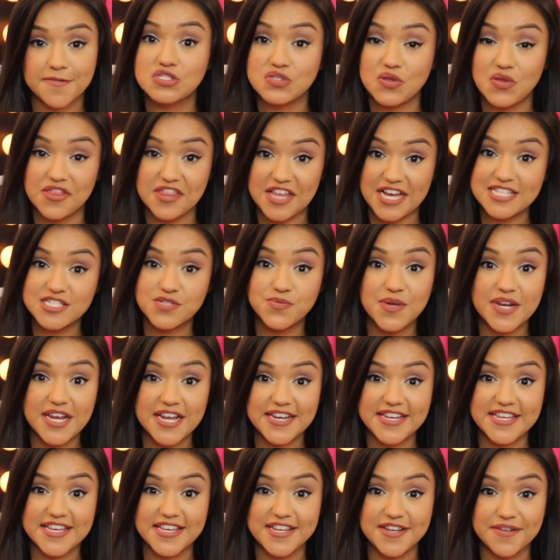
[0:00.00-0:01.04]
So that's what
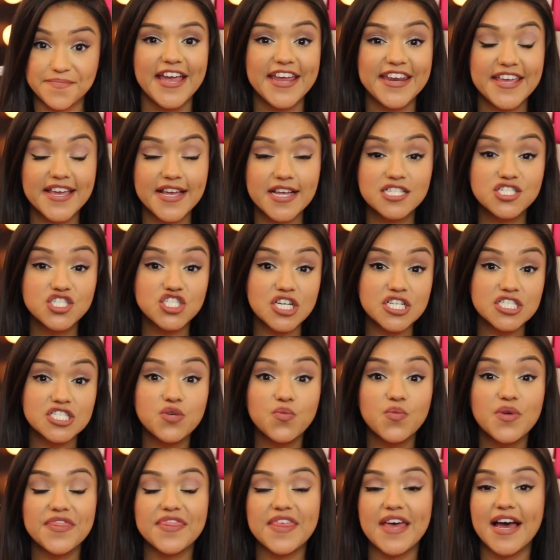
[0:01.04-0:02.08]
I did. And in
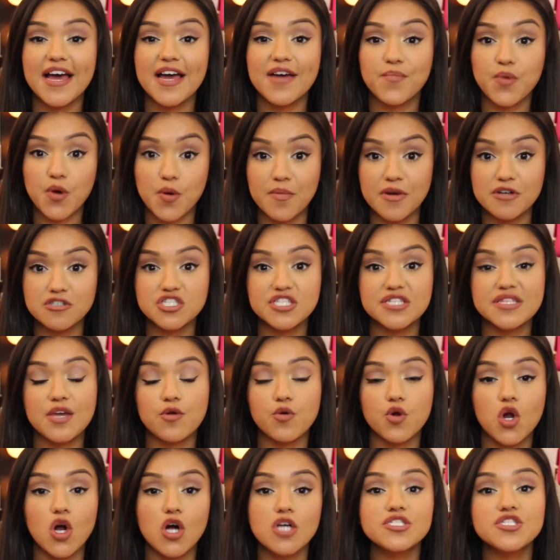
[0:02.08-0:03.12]
conjunction with that promotion, they
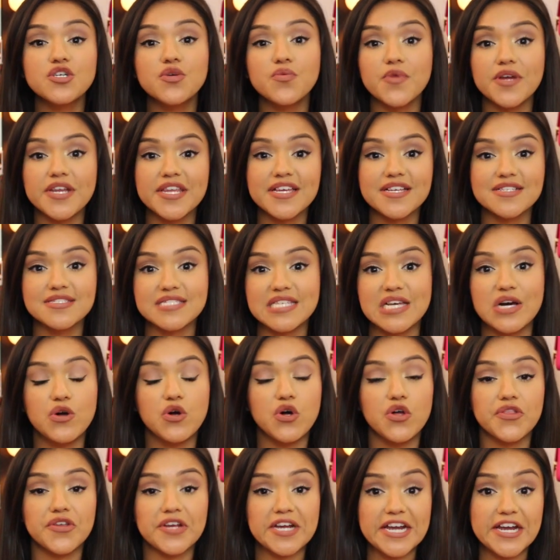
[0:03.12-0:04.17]
were also running a
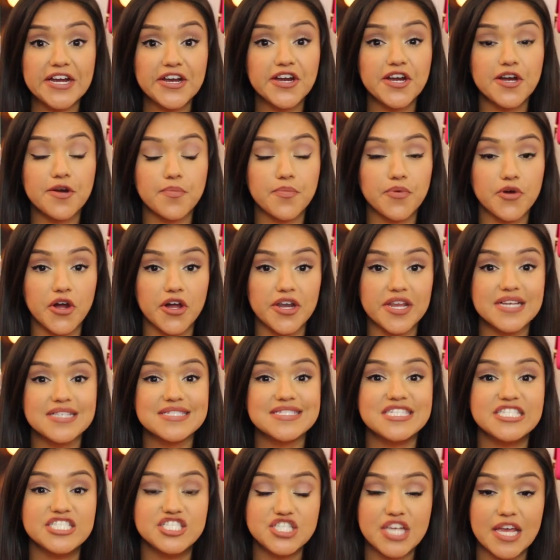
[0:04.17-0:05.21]
sale on their hair care
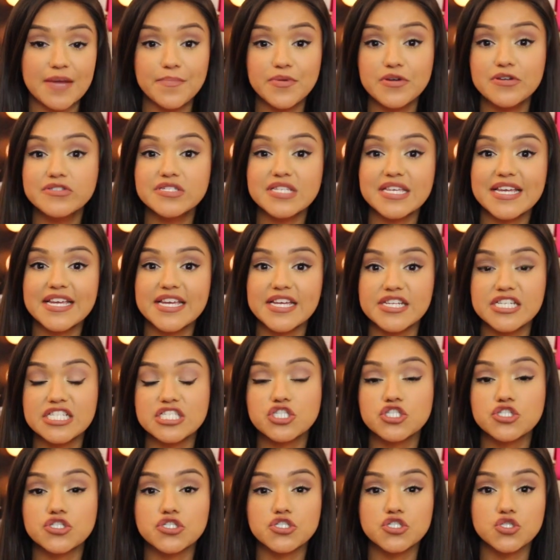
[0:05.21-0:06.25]
products. The shampoos and
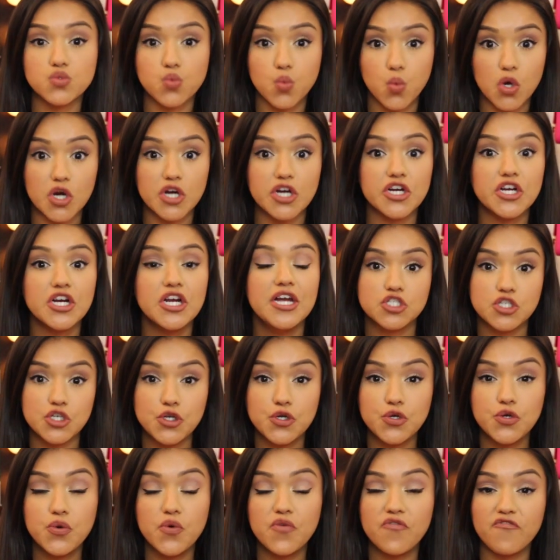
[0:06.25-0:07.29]
conditioners were
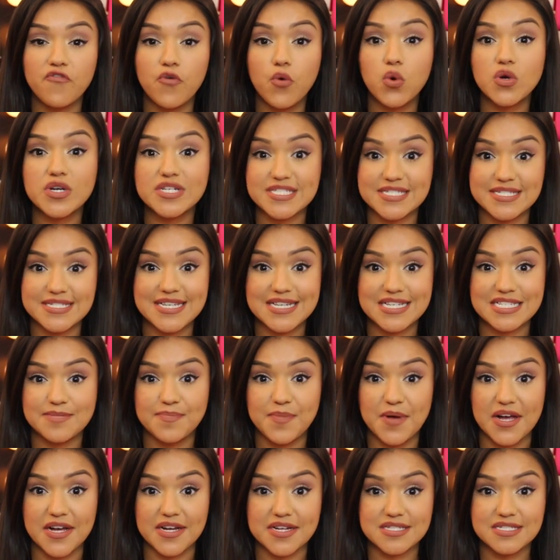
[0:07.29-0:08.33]
$2 for
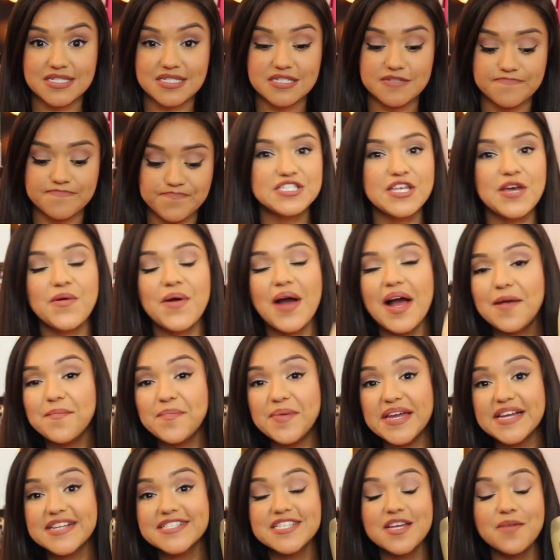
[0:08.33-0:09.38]
$6. So
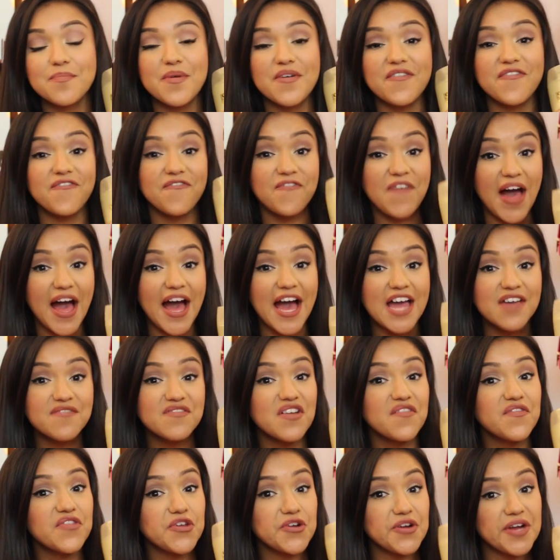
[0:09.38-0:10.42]
I picked up
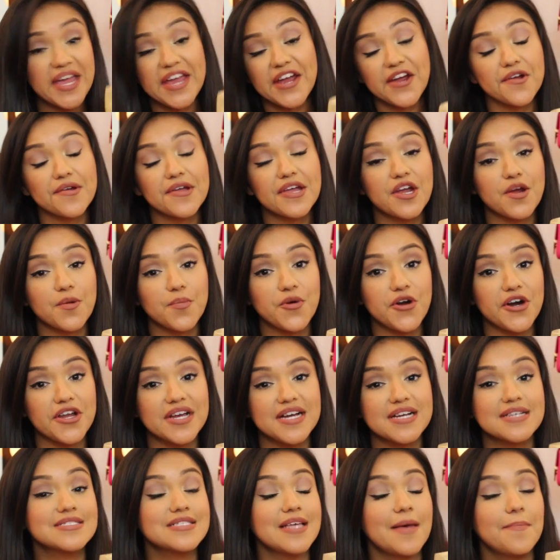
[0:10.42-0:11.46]
5 of their hair care
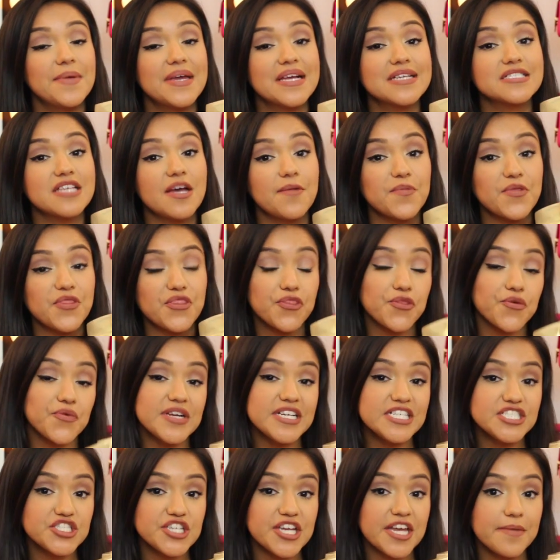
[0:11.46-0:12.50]
products. I picked up
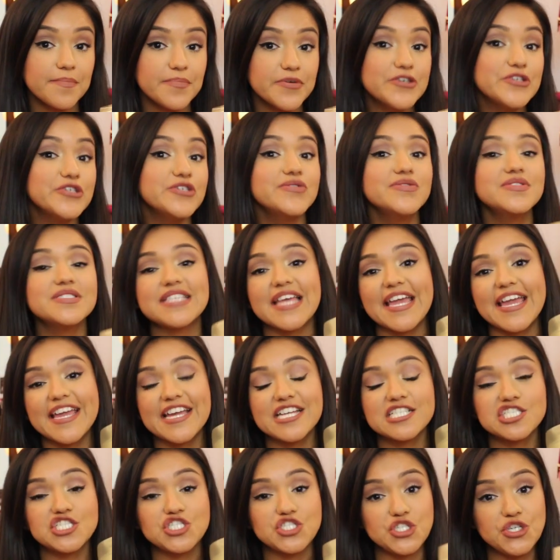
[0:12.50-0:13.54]
3 shampoos
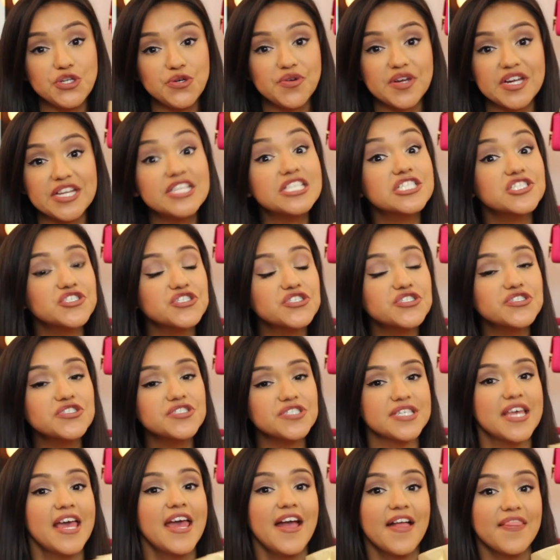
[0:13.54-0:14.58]
and 2
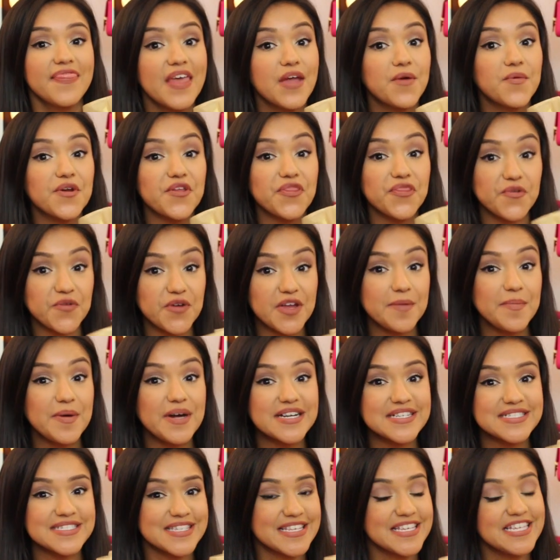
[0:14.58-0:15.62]
conditioners. They were $3
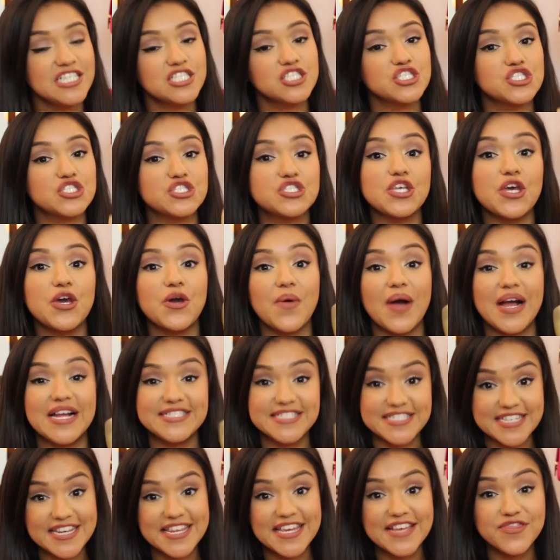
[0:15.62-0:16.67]
each, so
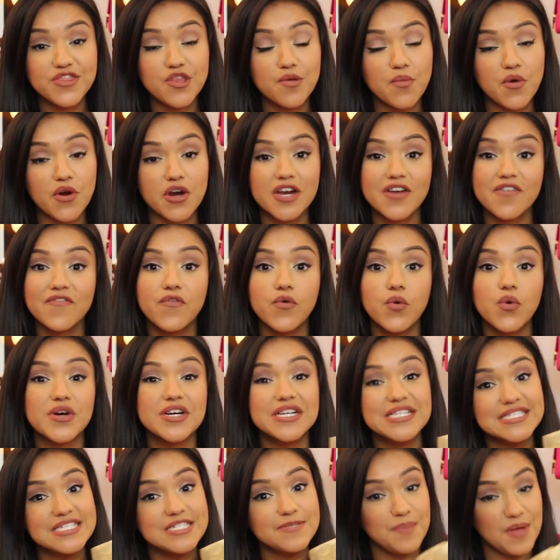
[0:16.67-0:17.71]
I did hit the mark
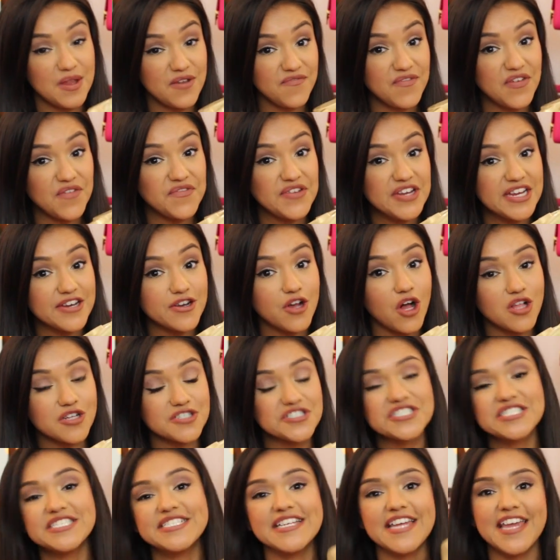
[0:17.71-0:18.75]
for spend
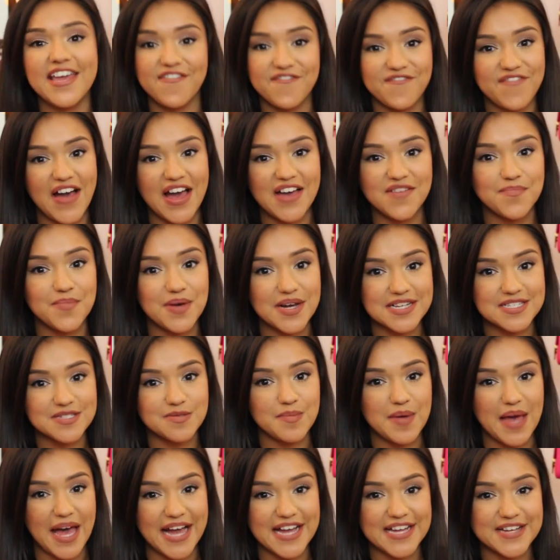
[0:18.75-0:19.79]
$15 to get
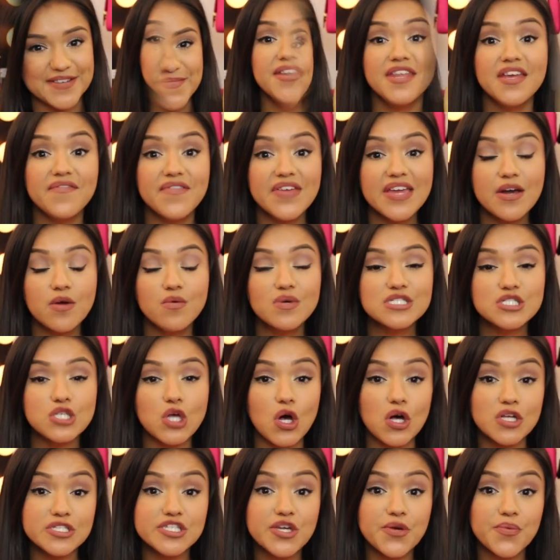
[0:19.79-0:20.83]
$5 back. Nivea was
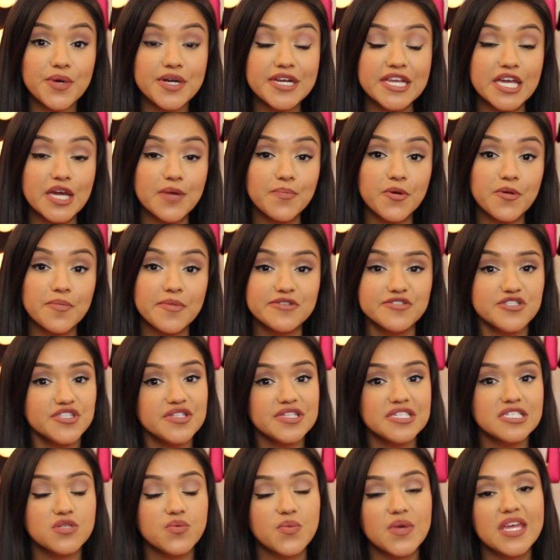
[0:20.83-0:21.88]
also running a
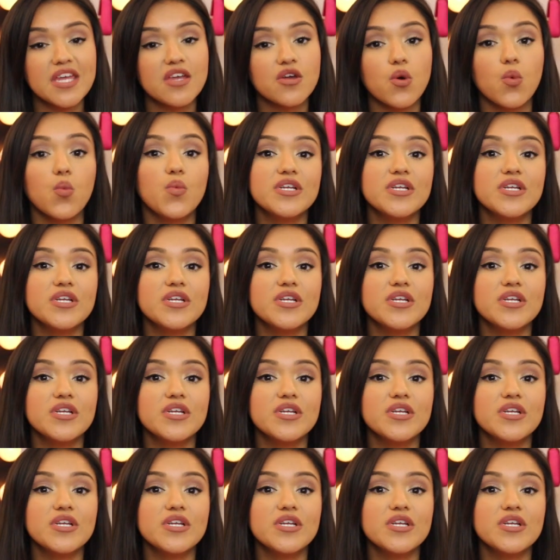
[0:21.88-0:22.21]
promotion this week.